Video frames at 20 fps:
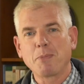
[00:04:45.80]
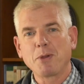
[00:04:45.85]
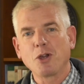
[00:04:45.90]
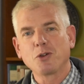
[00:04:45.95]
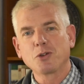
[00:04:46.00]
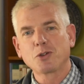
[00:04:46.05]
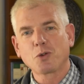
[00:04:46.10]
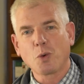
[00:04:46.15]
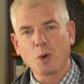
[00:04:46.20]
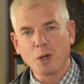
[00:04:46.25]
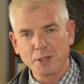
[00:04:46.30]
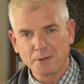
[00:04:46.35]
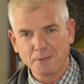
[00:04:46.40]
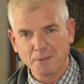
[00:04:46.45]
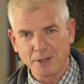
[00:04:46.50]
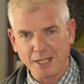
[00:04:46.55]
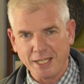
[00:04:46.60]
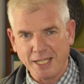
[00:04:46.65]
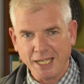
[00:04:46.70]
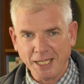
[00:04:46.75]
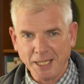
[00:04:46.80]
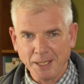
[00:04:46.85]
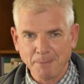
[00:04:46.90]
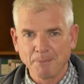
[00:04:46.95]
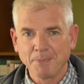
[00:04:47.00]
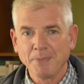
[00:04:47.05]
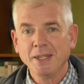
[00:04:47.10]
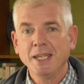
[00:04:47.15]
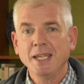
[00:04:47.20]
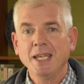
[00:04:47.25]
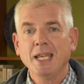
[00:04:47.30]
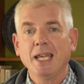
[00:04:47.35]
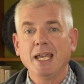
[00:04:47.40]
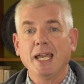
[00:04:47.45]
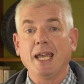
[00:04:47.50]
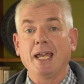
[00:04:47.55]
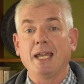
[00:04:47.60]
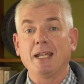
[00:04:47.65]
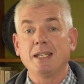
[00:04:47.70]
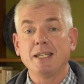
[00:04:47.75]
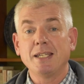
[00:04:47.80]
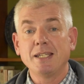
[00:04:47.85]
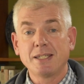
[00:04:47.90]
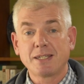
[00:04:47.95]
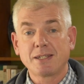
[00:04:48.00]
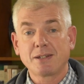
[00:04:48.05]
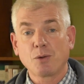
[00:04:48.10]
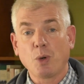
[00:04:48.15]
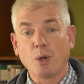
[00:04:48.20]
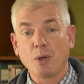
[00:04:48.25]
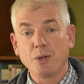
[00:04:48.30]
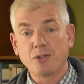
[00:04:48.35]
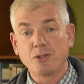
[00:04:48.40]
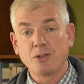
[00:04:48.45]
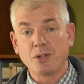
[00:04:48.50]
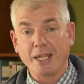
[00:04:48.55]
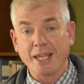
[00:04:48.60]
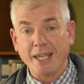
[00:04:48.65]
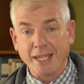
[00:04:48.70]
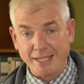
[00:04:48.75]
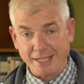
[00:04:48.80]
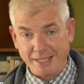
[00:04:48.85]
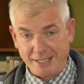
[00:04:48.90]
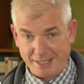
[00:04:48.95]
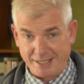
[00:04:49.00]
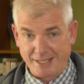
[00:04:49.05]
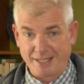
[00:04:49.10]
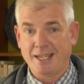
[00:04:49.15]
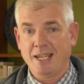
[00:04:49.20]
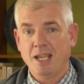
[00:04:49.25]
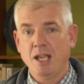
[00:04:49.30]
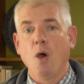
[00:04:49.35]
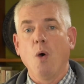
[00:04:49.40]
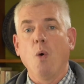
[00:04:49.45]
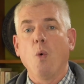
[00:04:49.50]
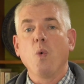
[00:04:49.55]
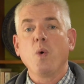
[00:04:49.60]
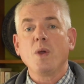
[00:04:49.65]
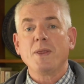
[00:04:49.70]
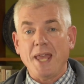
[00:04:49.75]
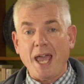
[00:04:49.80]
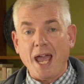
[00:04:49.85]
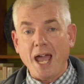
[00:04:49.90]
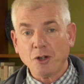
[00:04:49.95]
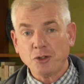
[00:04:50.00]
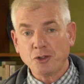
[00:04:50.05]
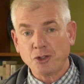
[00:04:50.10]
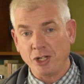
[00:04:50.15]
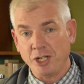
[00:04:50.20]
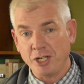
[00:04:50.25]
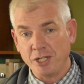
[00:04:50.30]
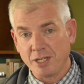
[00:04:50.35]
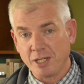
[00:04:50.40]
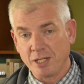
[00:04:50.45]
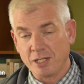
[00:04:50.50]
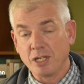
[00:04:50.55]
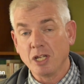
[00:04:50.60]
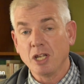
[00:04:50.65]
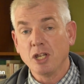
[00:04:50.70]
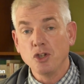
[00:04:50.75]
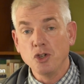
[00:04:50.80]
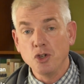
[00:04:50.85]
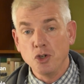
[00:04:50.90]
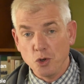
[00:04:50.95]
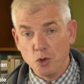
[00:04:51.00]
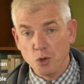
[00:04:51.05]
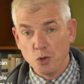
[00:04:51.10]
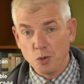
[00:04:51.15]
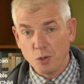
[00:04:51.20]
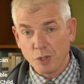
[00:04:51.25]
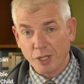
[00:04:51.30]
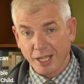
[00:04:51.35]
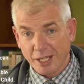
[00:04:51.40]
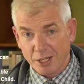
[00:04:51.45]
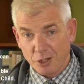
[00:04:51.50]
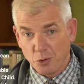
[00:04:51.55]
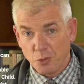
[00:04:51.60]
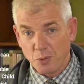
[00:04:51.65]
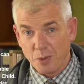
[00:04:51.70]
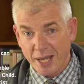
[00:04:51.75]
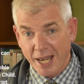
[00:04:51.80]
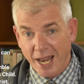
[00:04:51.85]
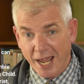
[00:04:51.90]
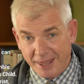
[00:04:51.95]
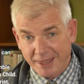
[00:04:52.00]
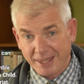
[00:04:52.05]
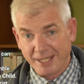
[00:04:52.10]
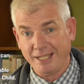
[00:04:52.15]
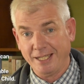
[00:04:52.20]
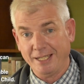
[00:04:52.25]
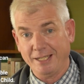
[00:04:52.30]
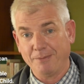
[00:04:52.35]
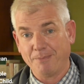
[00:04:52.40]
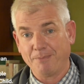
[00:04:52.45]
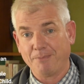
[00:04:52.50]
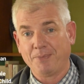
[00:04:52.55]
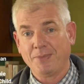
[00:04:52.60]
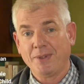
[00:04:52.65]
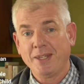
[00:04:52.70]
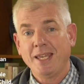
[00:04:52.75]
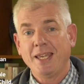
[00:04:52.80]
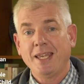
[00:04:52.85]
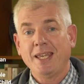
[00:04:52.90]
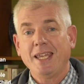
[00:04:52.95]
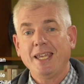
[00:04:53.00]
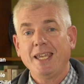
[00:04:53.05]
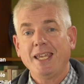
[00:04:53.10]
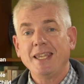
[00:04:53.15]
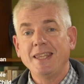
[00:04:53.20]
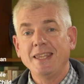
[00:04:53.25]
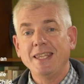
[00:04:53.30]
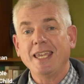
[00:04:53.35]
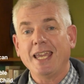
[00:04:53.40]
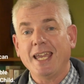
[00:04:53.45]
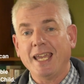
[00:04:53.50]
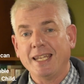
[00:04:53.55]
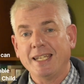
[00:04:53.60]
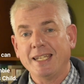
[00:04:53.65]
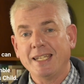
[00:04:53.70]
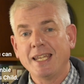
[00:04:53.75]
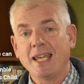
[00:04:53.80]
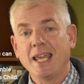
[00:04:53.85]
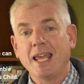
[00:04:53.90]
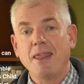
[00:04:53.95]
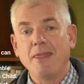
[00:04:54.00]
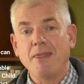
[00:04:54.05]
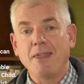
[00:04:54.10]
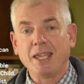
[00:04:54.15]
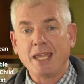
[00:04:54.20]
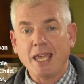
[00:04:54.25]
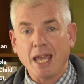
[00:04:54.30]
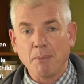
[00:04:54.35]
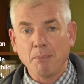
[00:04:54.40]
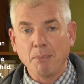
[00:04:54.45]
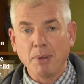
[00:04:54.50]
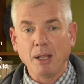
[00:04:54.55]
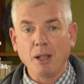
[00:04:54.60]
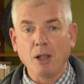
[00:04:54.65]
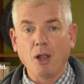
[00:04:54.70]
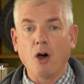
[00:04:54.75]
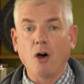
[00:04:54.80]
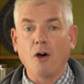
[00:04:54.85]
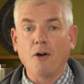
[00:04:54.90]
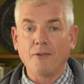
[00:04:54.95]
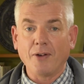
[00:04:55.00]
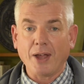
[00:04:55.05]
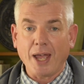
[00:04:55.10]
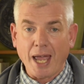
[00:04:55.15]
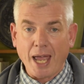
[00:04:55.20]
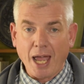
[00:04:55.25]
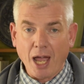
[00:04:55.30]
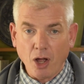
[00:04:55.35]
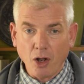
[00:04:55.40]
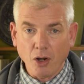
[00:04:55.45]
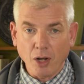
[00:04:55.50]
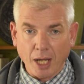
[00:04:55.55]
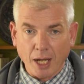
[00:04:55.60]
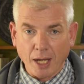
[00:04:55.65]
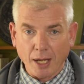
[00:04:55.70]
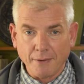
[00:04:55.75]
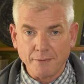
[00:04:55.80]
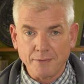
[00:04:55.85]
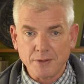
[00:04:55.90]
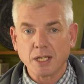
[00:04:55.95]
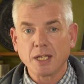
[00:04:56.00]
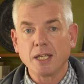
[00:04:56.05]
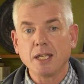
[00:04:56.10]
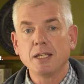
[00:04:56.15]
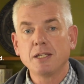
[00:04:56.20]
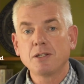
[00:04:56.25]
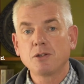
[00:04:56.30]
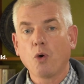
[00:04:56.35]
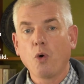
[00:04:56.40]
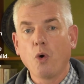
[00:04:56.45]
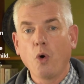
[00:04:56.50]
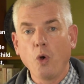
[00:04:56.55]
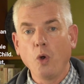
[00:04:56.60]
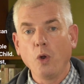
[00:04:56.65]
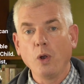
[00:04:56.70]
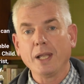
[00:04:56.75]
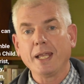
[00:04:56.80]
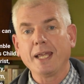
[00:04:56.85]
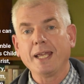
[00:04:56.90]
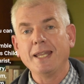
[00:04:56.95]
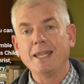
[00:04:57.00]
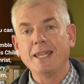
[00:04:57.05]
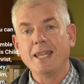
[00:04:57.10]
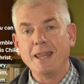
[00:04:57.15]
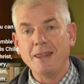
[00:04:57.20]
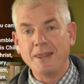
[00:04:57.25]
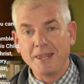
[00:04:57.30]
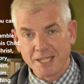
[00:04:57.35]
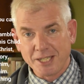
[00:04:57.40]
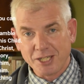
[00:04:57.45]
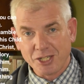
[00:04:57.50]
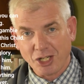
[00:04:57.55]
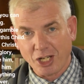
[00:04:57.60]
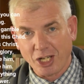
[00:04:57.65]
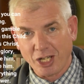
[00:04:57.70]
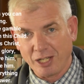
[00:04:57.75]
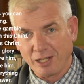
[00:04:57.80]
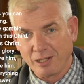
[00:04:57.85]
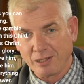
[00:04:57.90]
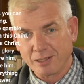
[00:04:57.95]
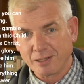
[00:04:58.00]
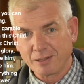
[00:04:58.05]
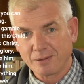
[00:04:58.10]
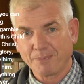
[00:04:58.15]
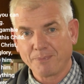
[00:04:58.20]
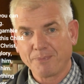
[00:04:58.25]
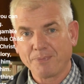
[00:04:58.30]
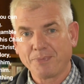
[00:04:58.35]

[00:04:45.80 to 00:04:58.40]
Pio's quotes for the day, and his quote is, without Jesus, you can do nothing. In the end, the gamble of our lives is all in this child.